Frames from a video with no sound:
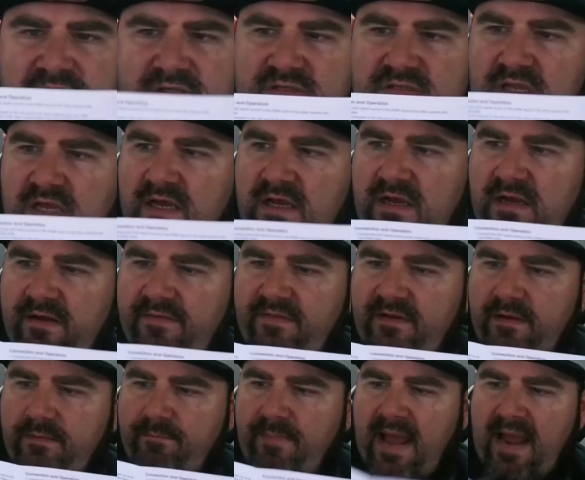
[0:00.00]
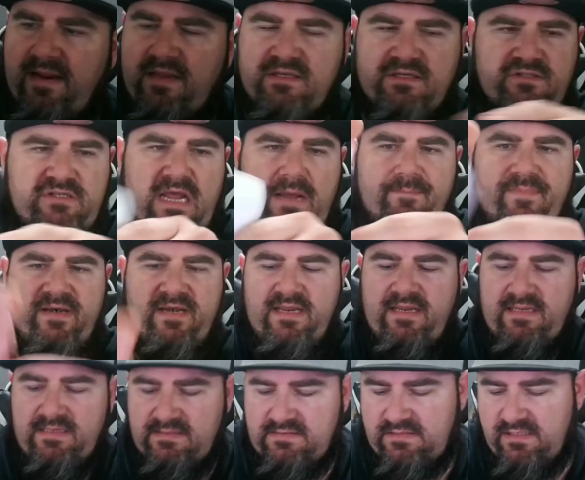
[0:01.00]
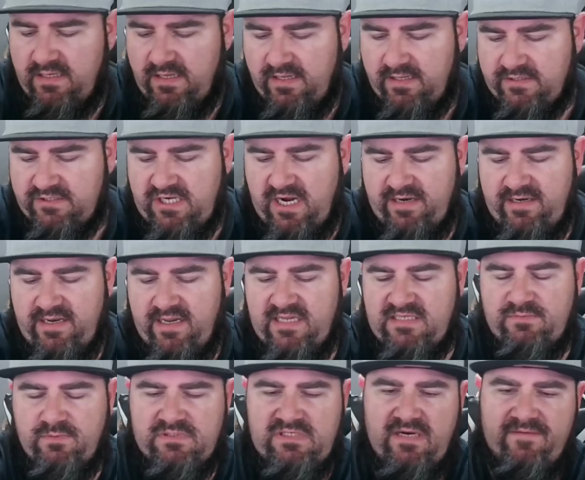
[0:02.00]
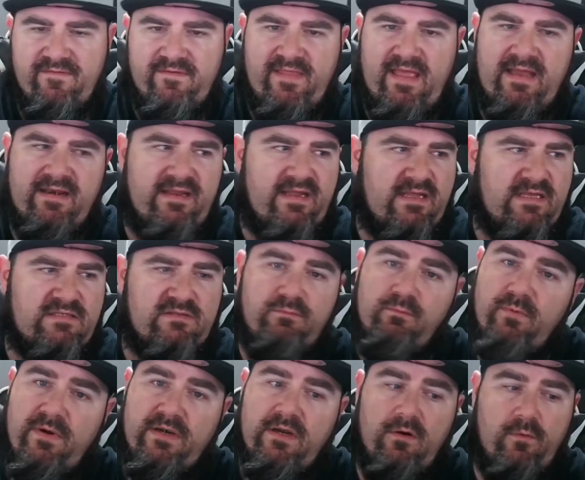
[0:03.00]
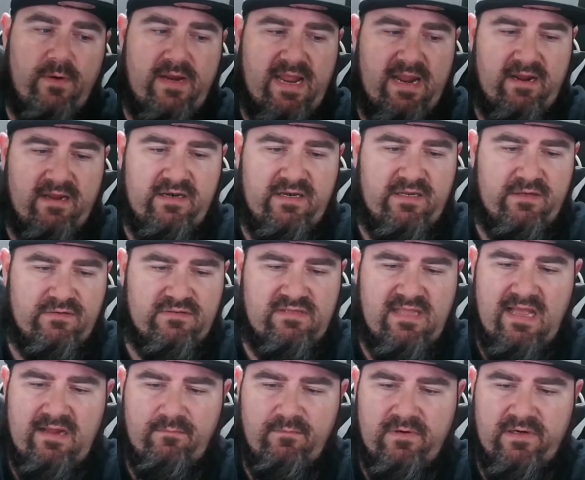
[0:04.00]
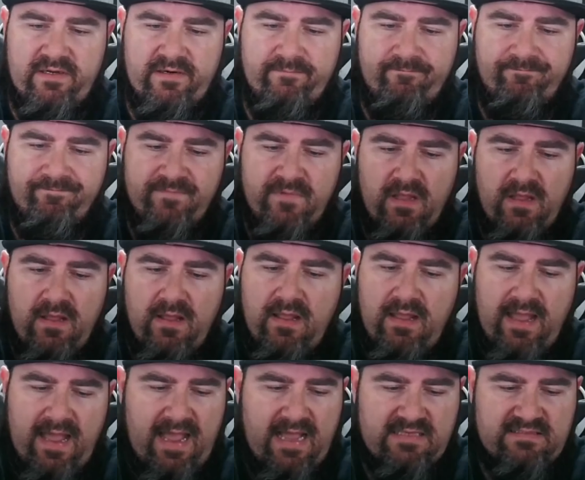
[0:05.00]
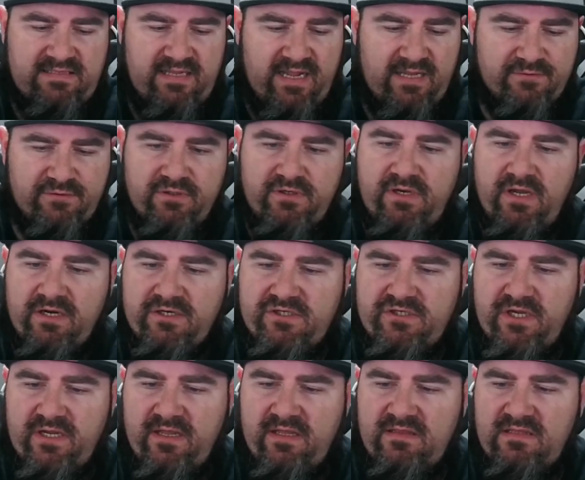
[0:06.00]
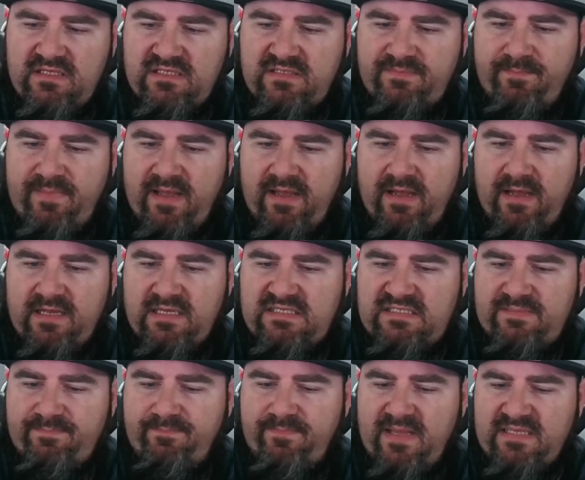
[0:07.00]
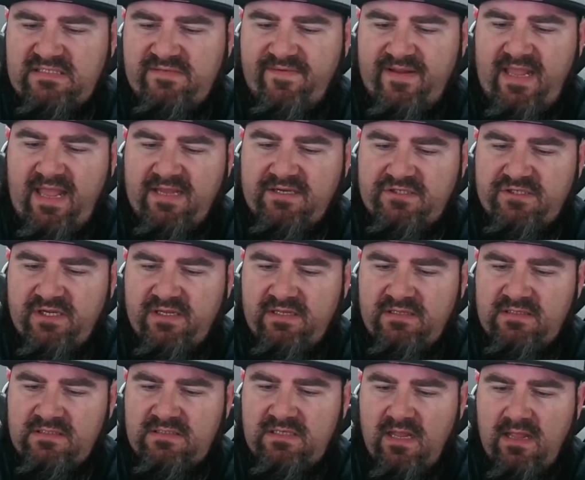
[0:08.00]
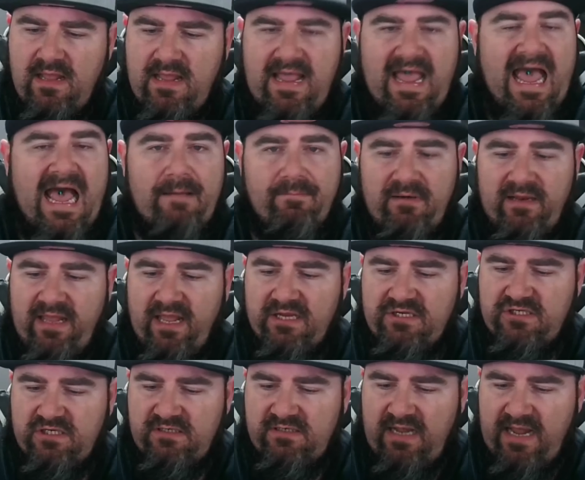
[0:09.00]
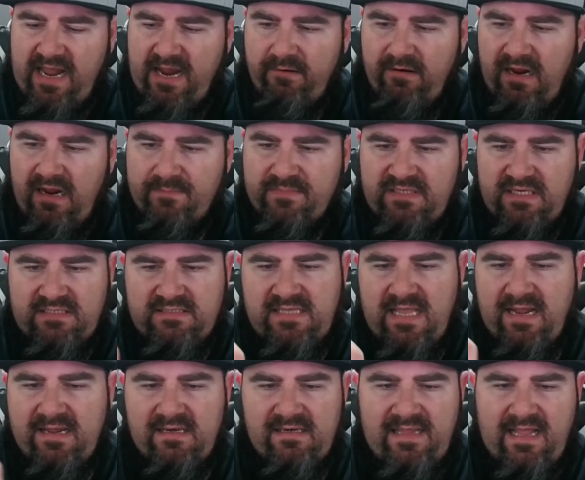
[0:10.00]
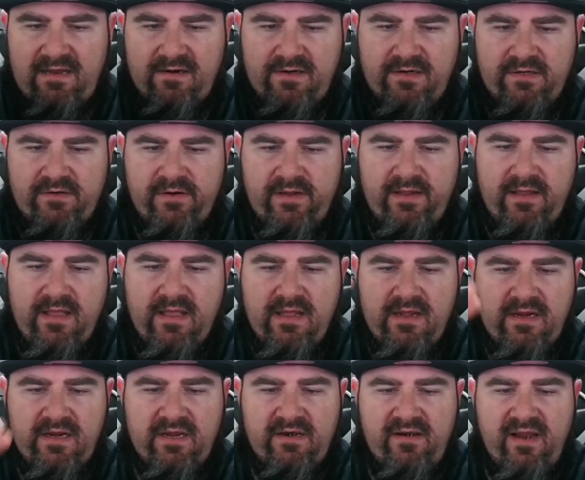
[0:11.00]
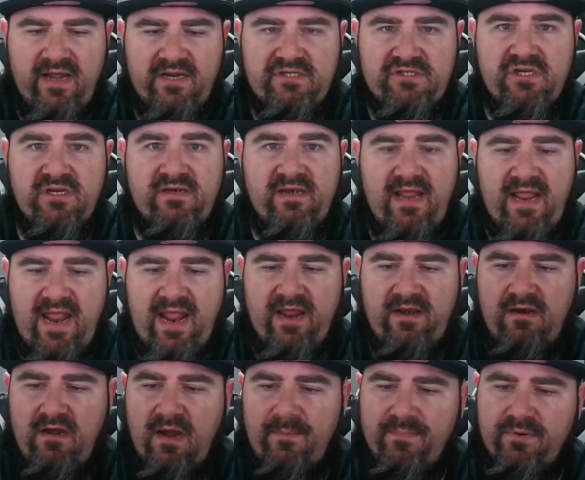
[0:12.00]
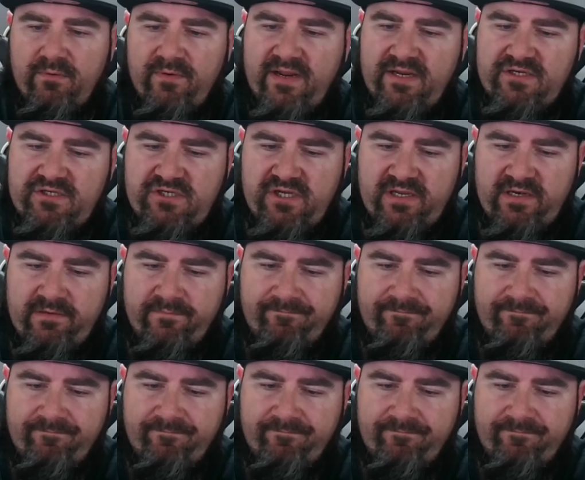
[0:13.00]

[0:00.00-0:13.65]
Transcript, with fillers: Uh, the back is Japanese, Chinese, whichever that is. We know we ain't going to use that one. It has the introduction, the spe uh, specifications, application diagrams, exactly how to do it, connection and operation,